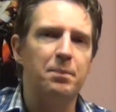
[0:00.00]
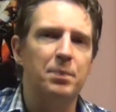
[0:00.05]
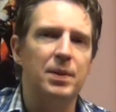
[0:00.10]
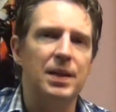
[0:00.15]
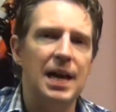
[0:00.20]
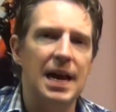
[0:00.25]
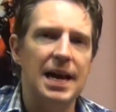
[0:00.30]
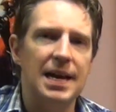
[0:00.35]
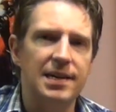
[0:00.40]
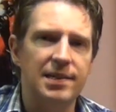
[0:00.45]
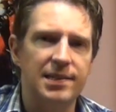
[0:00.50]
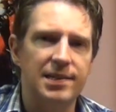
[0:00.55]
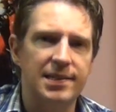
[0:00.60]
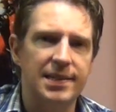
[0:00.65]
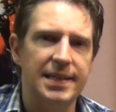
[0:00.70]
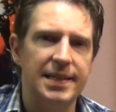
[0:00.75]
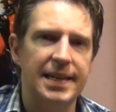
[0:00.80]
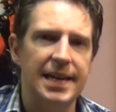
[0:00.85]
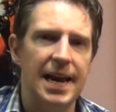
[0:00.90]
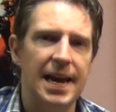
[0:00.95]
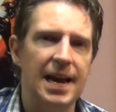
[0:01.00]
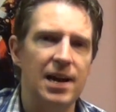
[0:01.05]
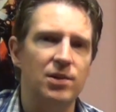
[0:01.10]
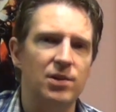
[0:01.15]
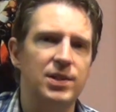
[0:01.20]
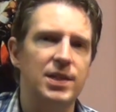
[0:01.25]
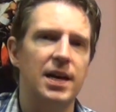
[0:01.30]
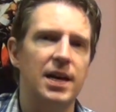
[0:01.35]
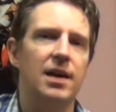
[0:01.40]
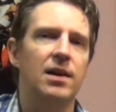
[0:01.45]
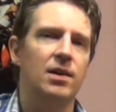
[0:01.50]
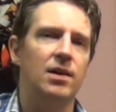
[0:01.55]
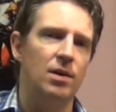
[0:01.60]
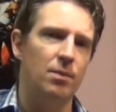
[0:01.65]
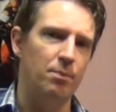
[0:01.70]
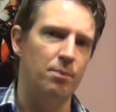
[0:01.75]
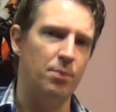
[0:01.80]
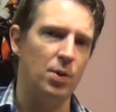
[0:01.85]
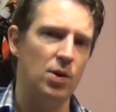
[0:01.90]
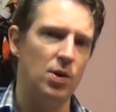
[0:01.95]
plays to counter
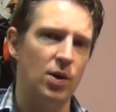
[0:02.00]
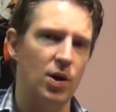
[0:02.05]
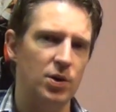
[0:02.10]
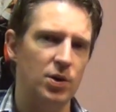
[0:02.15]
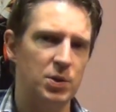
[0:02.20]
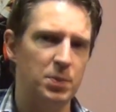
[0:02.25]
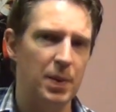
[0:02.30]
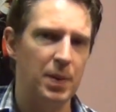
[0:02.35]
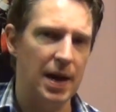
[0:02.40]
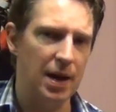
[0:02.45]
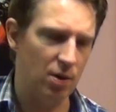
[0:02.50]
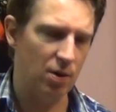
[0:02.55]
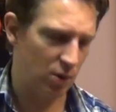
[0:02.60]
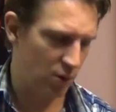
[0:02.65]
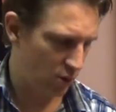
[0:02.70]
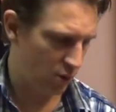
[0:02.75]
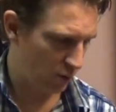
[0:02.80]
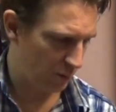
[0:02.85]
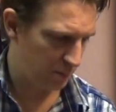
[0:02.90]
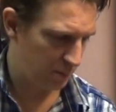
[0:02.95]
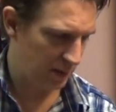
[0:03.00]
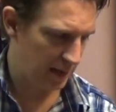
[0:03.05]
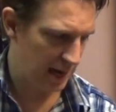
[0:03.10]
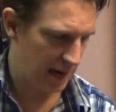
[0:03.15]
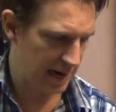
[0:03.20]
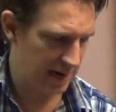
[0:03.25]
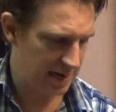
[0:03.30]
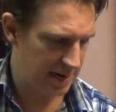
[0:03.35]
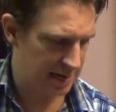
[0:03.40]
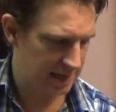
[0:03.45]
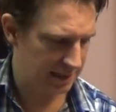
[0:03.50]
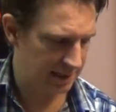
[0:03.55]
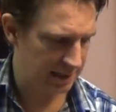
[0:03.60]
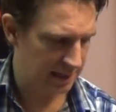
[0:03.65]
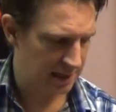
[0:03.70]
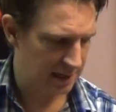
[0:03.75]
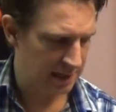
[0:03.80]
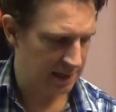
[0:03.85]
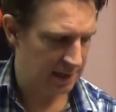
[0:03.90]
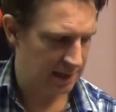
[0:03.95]
Bongo's power chord playing is
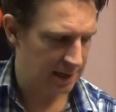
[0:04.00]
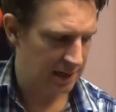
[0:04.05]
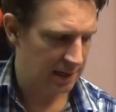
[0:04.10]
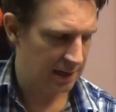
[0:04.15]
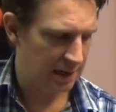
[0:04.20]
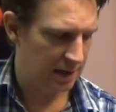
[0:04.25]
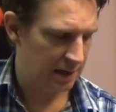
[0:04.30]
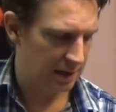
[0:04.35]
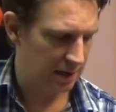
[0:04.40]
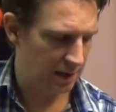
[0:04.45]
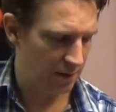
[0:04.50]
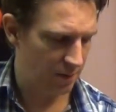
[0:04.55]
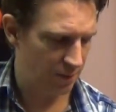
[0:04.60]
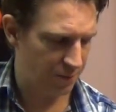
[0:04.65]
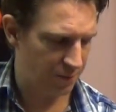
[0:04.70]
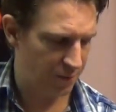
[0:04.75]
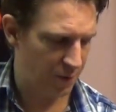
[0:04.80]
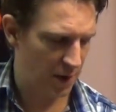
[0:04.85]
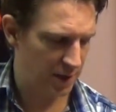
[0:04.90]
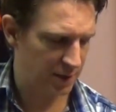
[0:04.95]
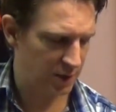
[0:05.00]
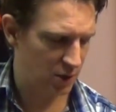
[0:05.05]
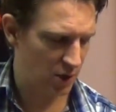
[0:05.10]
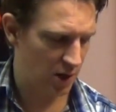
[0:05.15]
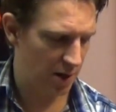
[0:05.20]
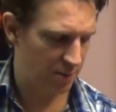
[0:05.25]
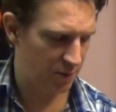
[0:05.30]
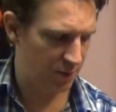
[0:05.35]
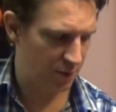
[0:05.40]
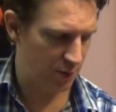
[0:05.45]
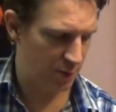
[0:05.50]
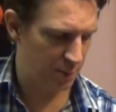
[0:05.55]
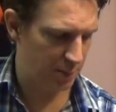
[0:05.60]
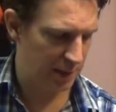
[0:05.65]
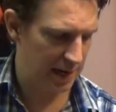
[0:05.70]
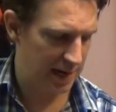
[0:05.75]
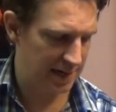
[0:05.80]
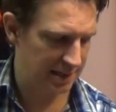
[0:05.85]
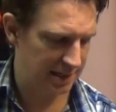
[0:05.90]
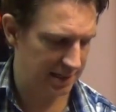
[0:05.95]
first time through
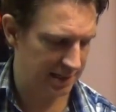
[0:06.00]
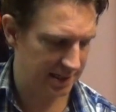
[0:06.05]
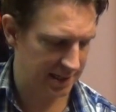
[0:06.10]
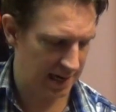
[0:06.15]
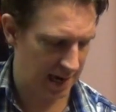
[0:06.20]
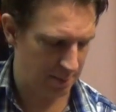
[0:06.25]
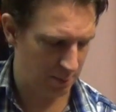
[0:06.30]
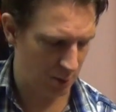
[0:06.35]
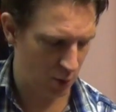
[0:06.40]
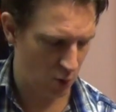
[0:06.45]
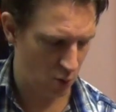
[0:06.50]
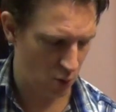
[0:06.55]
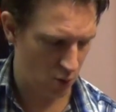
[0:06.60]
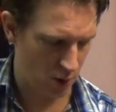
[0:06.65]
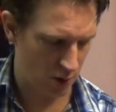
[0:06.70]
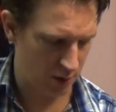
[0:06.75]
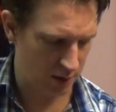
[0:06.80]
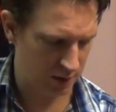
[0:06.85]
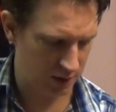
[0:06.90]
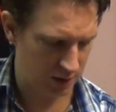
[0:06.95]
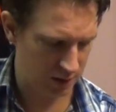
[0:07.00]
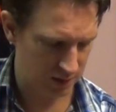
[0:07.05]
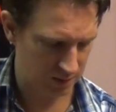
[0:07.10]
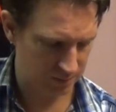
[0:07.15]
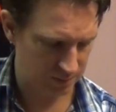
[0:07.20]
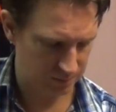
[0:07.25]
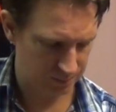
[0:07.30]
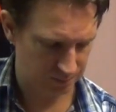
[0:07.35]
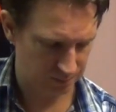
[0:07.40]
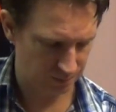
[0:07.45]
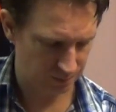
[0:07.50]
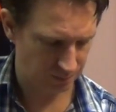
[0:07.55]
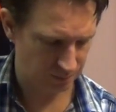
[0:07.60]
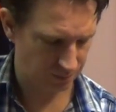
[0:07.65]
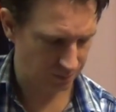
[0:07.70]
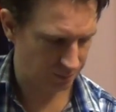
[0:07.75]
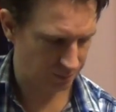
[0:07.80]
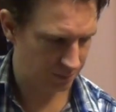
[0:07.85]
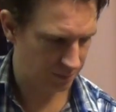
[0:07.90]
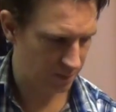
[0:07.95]
plays the same chords
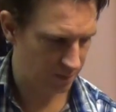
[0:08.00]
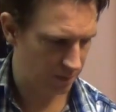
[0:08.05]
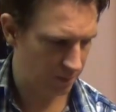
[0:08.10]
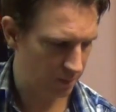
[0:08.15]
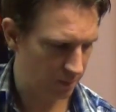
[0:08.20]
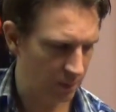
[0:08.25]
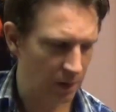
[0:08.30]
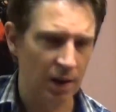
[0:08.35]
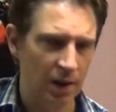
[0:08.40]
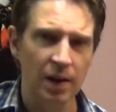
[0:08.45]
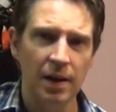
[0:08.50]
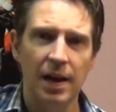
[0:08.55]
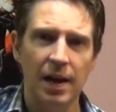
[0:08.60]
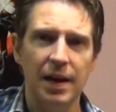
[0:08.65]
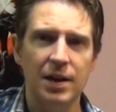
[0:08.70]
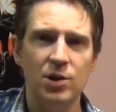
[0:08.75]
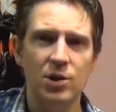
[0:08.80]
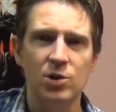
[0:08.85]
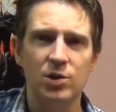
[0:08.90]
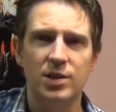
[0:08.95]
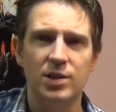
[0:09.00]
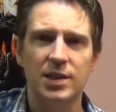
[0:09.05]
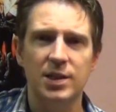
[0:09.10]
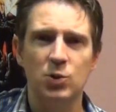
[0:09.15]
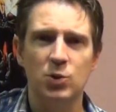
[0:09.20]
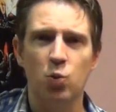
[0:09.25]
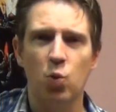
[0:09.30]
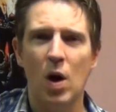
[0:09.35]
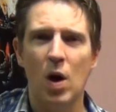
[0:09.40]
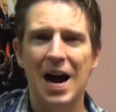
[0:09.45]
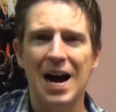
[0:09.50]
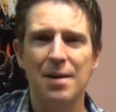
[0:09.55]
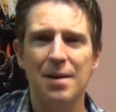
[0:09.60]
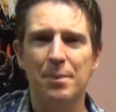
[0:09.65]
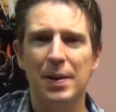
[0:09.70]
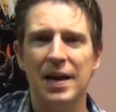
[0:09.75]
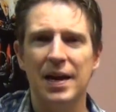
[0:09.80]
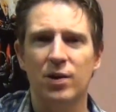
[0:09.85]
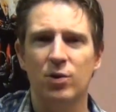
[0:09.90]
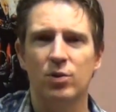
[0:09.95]
and uses his wah
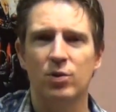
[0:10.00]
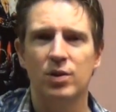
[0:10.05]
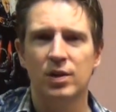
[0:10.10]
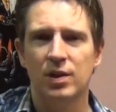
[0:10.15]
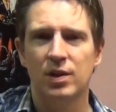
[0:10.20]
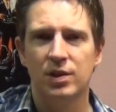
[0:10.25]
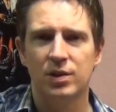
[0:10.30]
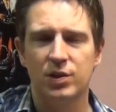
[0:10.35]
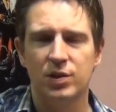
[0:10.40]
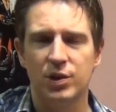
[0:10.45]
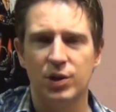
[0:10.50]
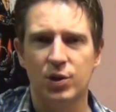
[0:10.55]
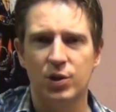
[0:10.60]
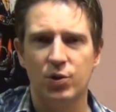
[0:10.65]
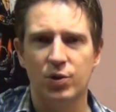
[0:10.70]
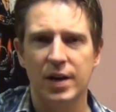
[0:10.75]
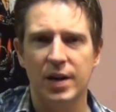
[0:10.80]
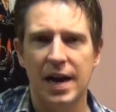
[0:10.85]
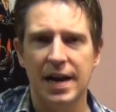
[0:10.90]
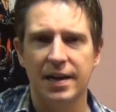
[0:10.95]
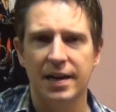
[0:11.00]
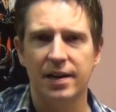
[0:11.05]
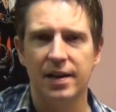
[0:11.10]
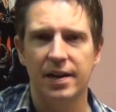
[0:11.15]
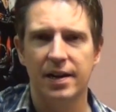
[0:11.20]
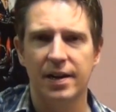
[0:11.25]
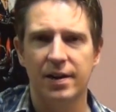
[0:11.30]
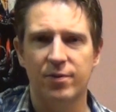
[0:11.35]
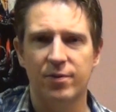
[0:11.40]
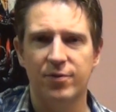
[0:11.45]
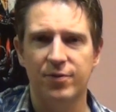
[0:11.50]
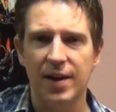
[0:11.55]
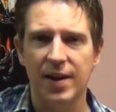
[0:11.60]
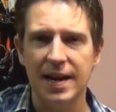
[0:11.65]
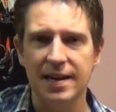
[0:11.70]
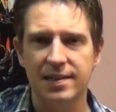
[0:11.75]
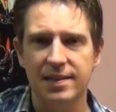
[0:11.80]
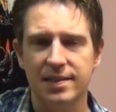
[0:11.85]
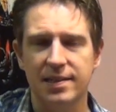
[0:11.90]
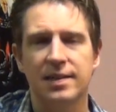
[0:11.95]
pedal to create an
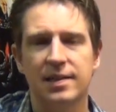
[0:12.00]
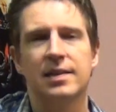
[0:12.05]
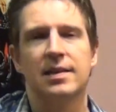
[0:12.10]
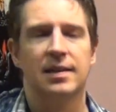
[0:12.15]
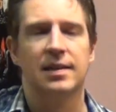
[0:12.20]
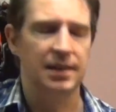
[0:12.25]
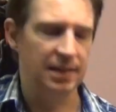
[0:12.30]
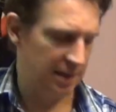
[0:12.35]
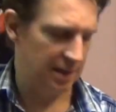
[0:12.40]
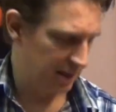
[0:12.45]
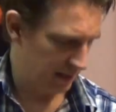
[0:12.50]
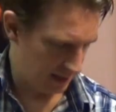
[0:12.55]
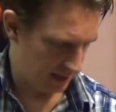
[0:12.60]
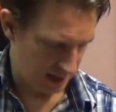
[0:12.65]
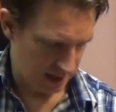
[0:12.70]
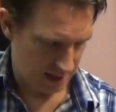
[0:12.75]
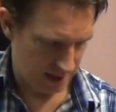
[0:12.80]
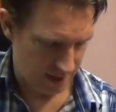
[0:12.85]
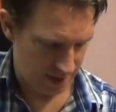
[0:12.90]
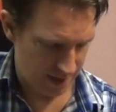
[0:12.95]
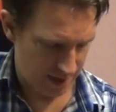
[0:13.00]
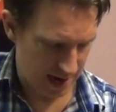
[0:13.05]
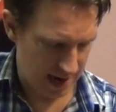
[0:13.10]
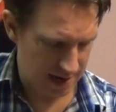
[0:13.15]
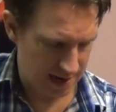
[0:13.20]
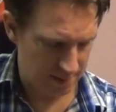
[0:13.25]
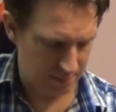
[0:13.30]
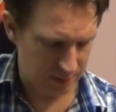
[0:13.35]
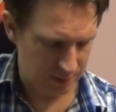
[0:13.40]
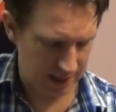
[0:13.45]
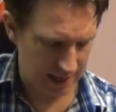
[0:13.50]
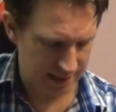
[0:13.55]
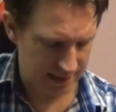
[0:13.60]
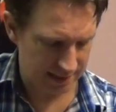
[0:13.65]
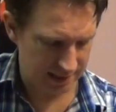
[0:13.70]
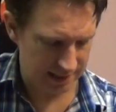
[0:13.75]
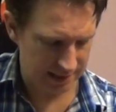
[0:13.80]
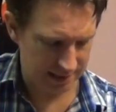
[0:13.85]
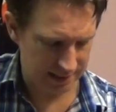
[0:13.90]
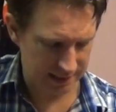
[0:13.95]
effect. Then it
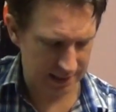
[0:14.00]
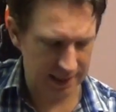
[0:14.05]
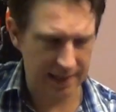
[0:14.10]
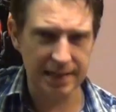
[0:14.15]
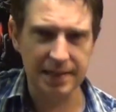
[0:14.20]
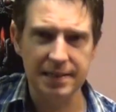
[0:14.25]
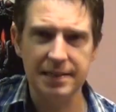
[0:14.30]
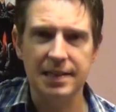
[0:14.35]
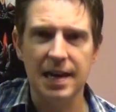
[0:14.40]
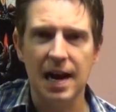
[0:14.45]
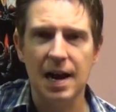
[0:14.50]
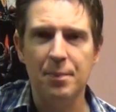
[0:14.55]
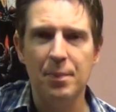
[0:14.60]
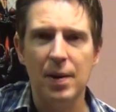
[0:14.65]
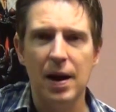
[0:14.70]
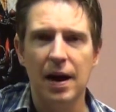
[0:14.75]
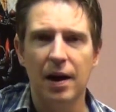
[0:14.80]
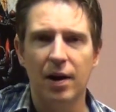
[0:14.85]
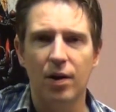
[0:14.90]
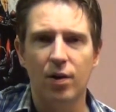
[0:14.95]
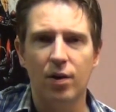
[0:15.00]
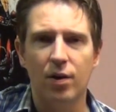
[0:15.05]
plays this lead guitar part.